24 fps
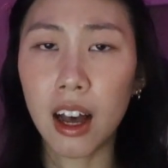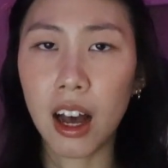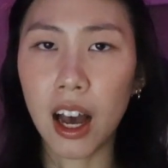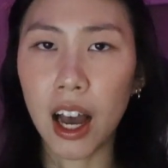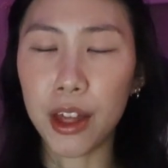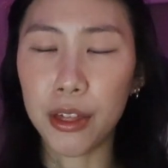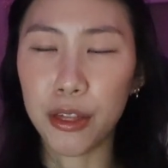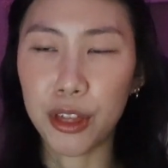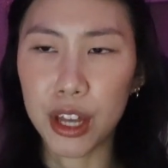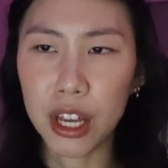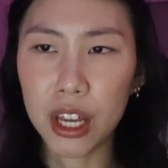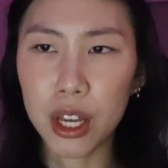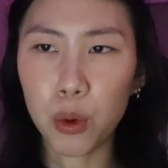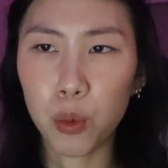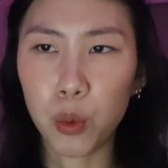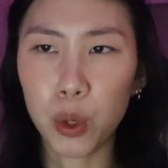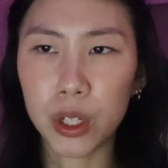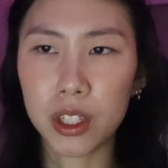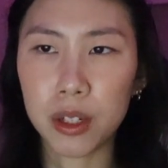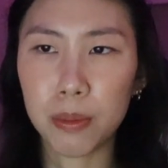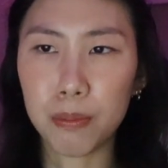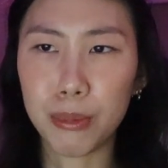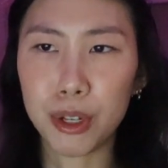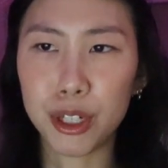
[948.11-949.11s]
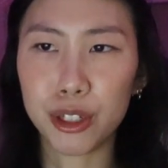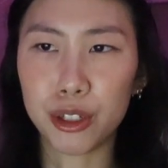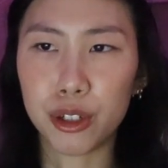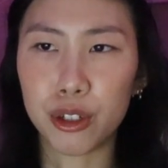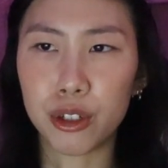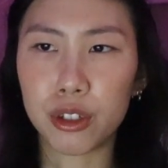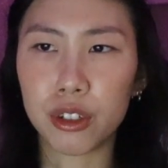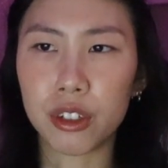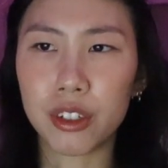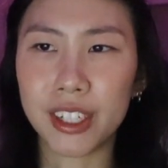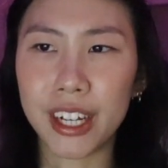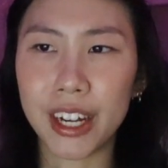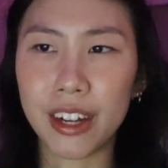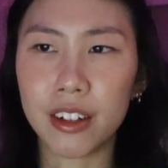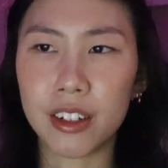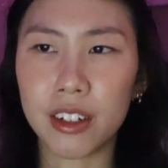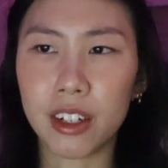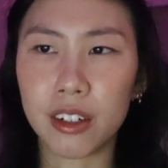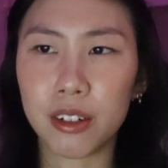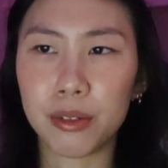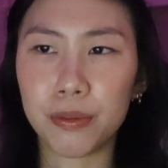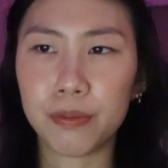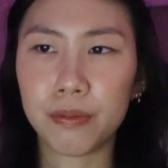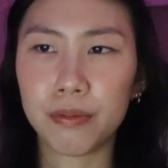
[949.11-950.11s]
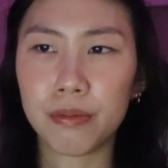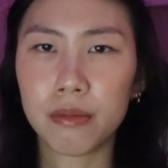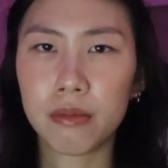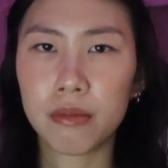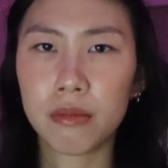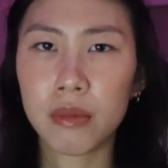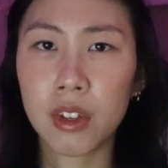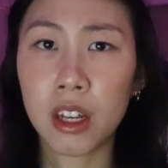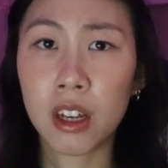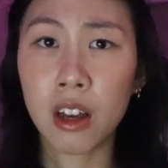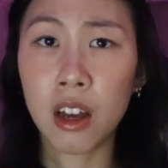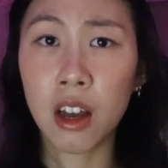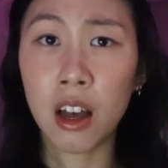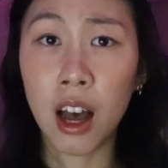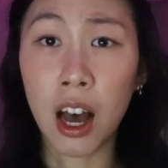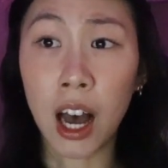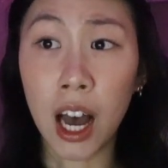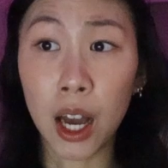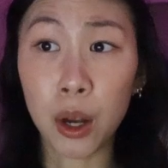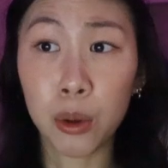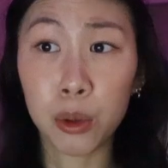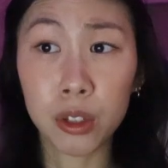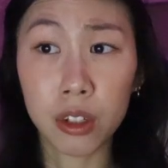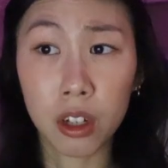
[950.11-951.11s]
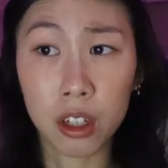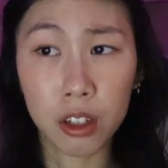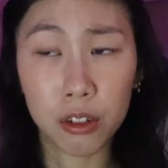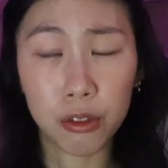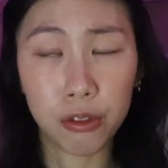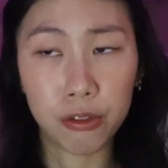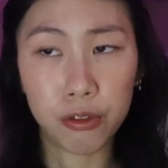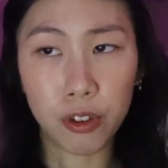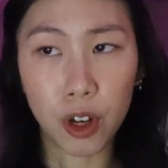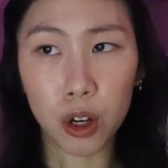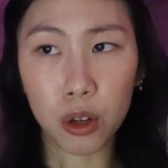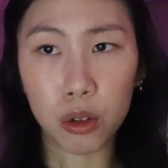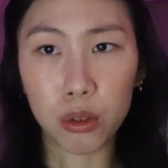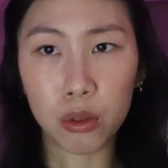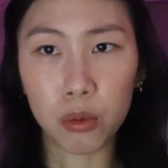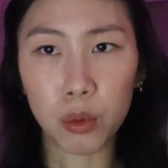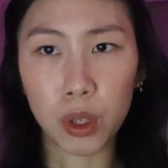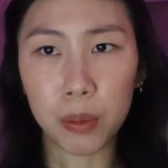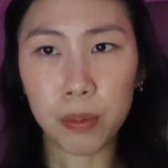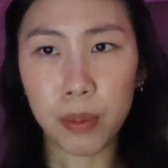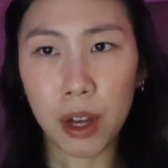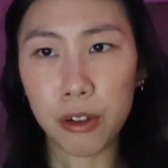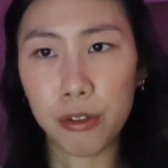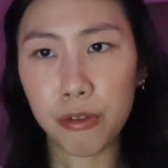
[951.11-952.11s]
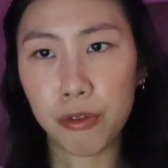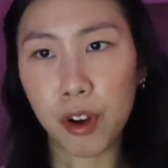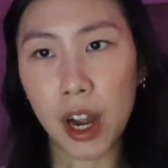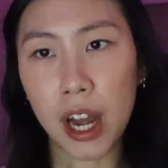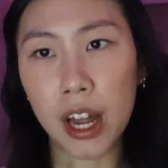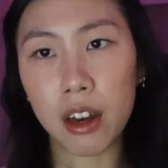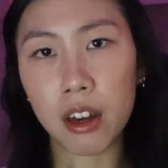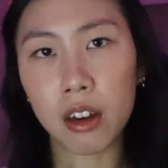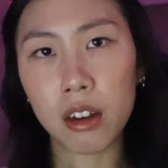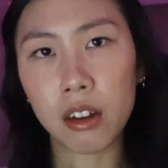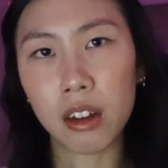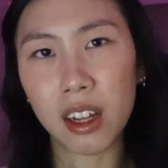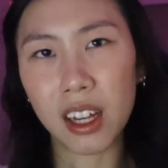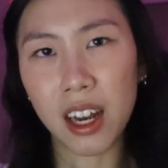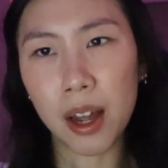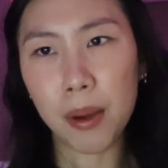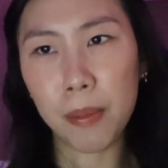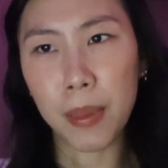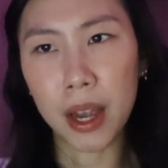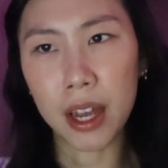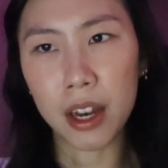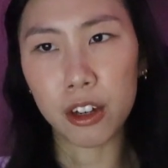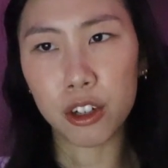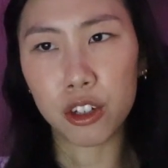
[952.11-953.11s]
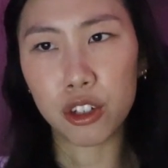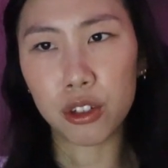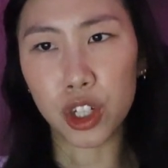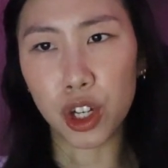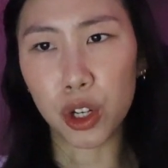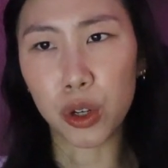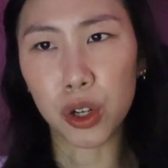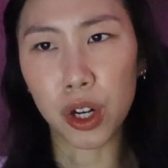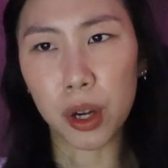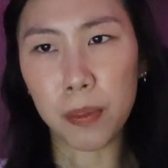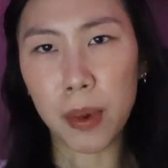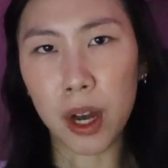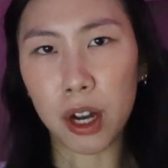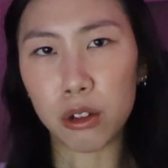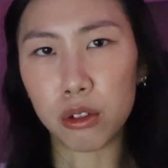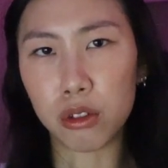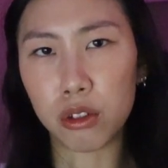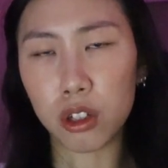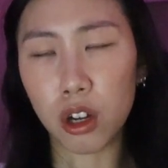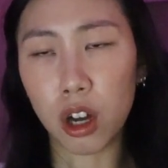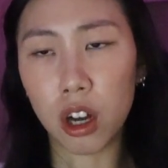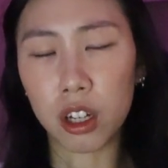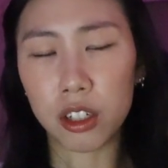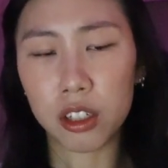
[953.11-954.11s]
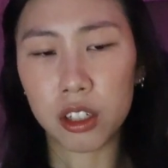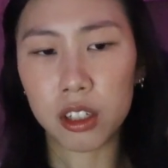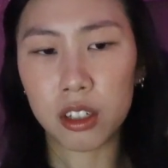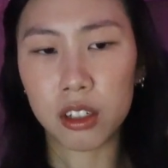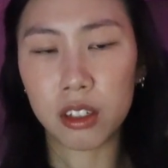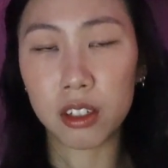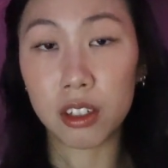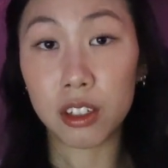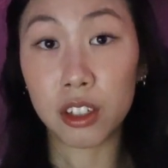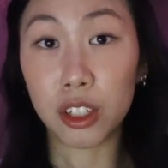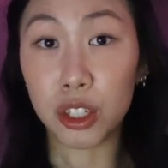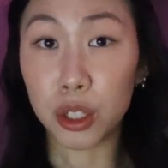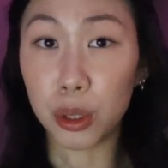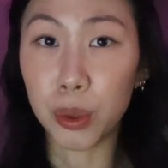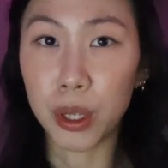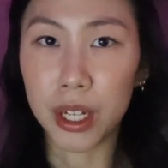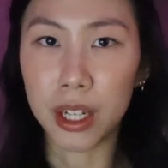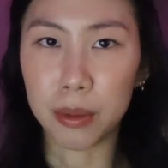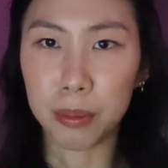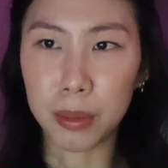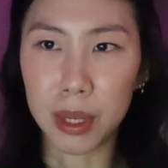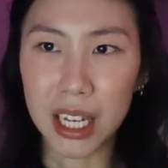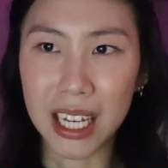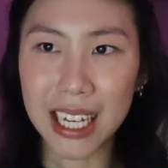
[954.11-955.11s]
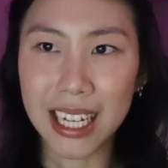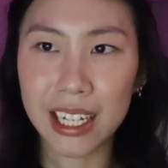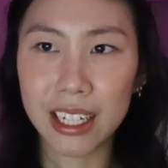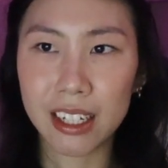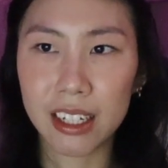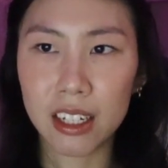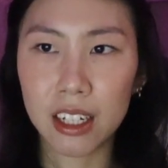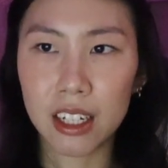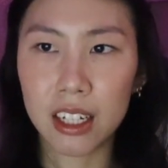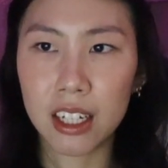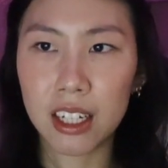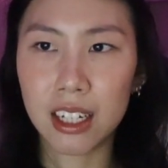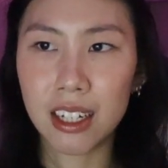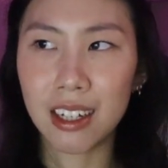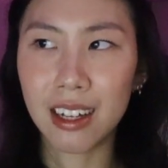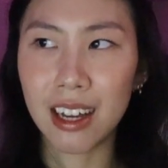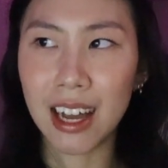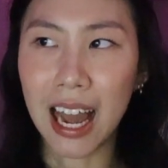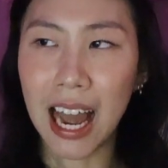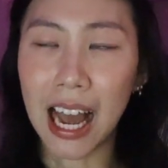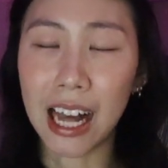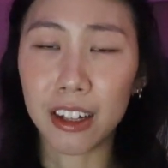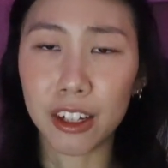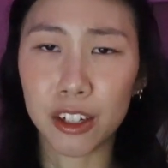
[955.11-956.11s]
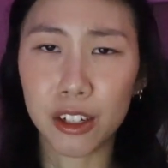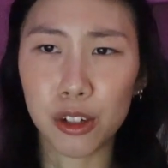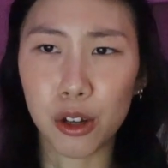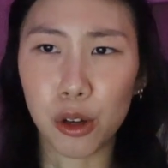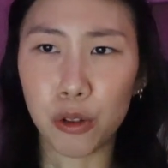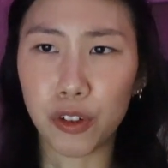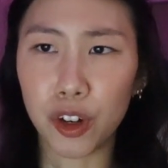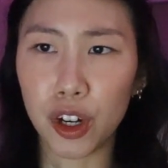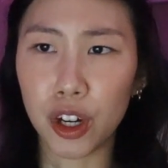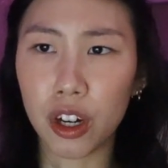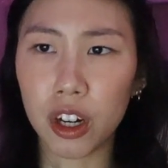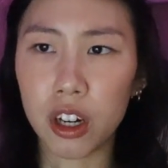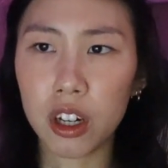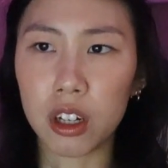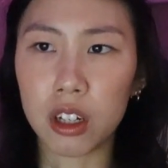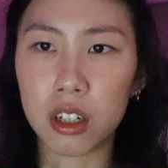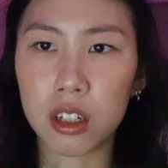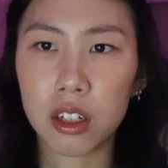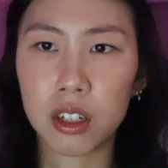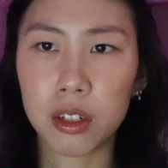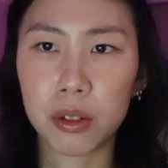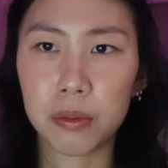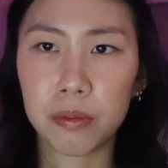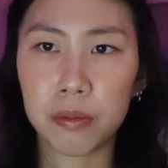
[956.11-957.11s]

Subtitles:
I think it was a misunderstanding. I was on the phone with my friend and I made a joke about Josh doing me. Alec overheard.